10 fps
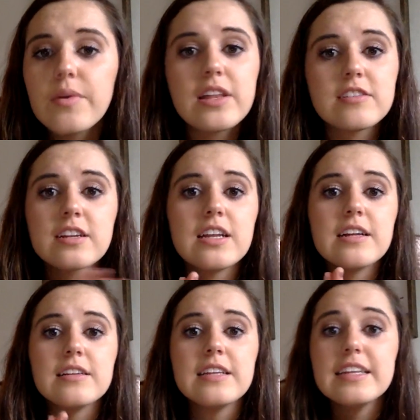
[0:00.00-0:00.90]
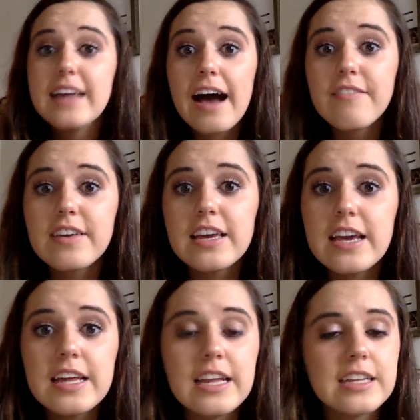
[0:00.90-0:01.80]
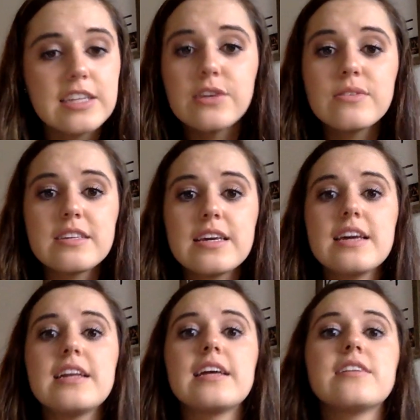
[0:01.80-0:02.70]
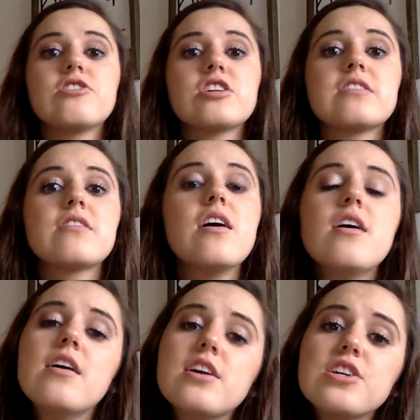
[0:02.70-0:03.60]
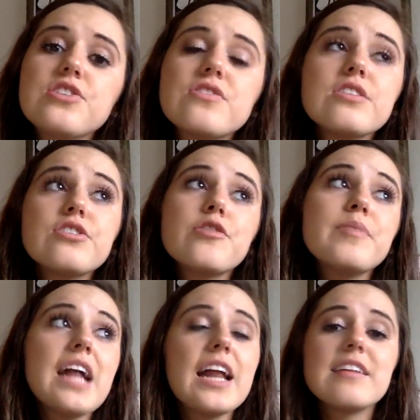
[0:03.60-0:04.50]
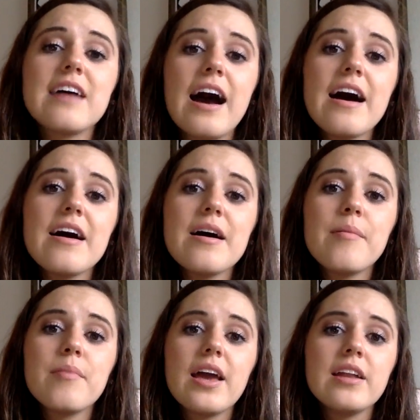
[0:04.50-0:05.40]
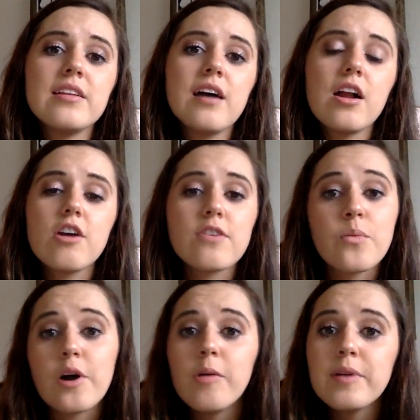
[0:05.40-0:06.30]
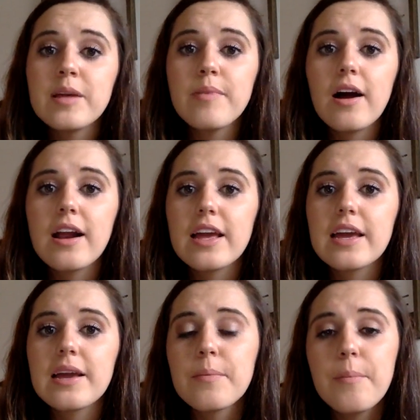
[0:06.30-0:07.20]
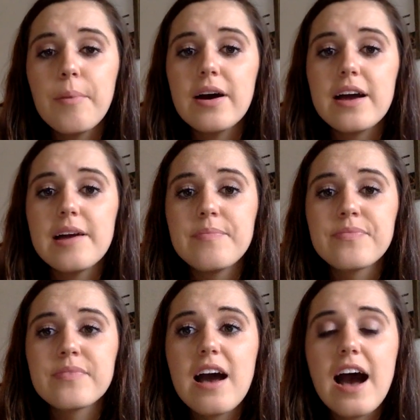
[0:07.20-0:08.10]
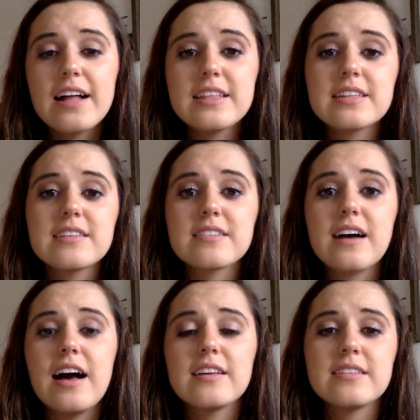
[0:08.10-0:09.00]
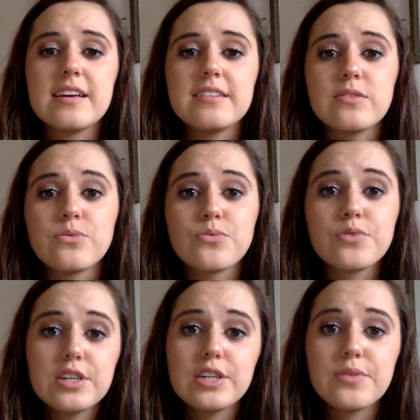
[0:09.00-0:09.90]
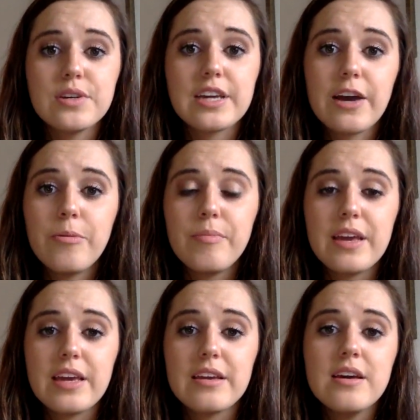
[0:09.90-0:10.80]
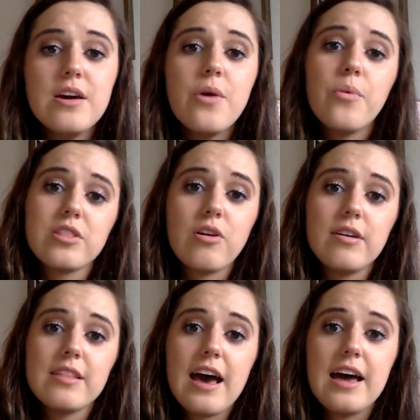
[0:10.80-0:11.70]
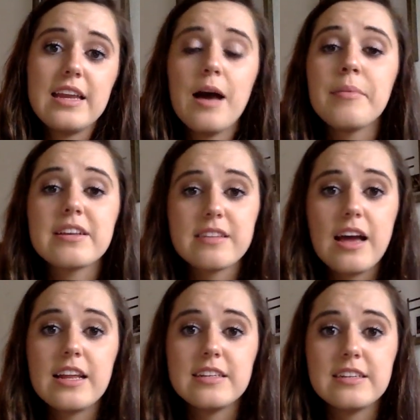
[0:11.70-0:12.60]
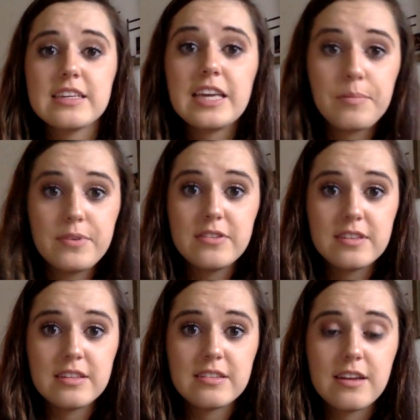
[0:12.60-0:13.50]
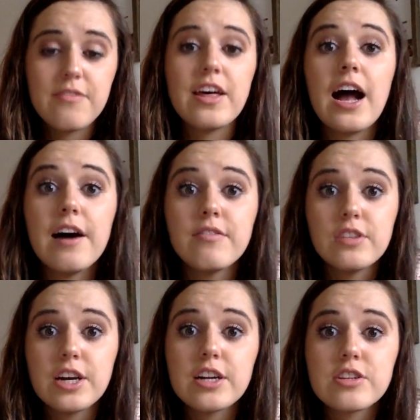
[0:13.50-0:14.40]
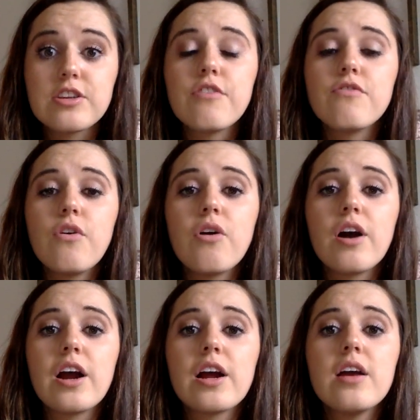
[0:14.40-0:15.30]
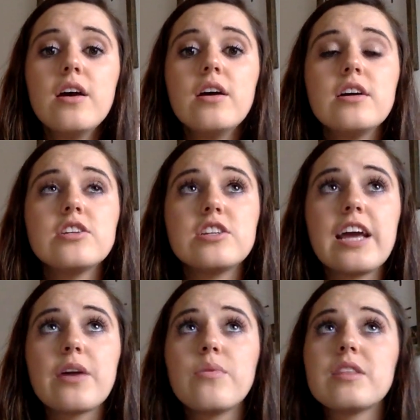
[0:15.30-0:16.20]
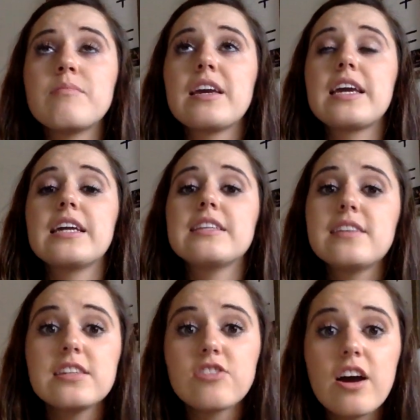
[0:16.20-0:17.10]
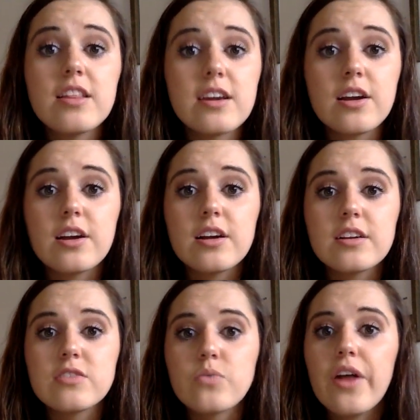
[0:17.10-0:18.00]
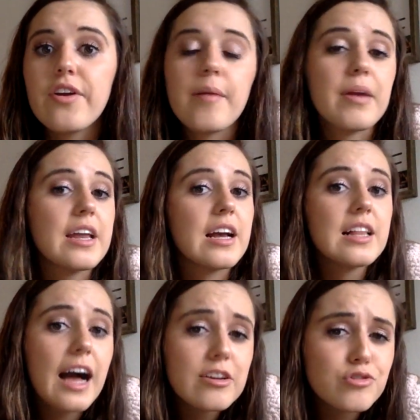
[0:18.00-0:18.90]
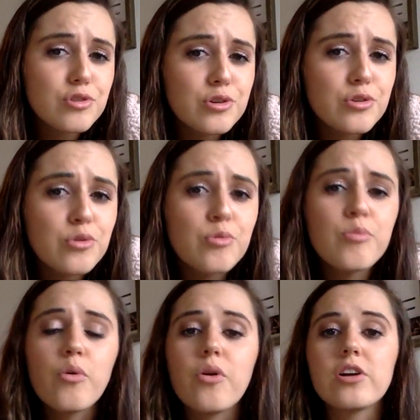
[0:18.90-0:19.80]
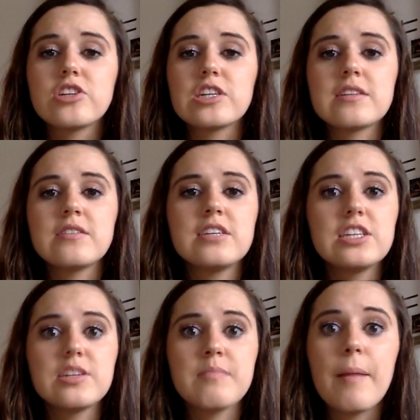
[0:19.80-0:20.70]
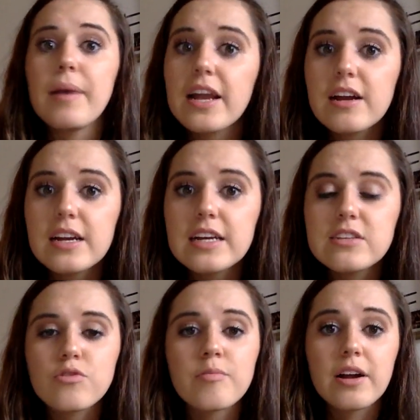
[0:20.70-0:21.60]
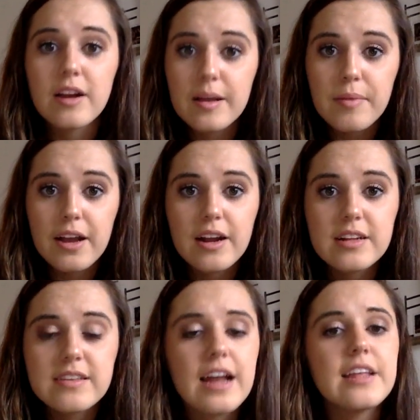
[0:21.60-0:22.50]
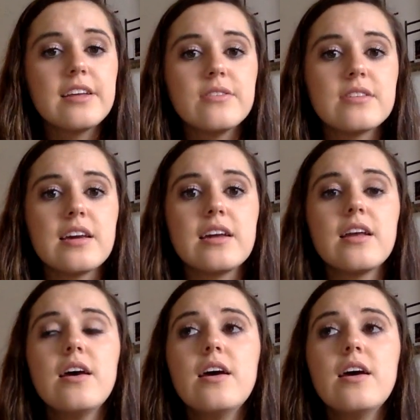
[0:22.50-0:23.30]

We just need to dive in and use it, and just use a little bit at a time and not overwhelm anybody. But I think this class has really, really helped me with all of that, and I'm excited to keep using the stuff that I've learned so far to take with me and teach others, whether it be in a classroom or just teaching my parents or my grandparents how to use it.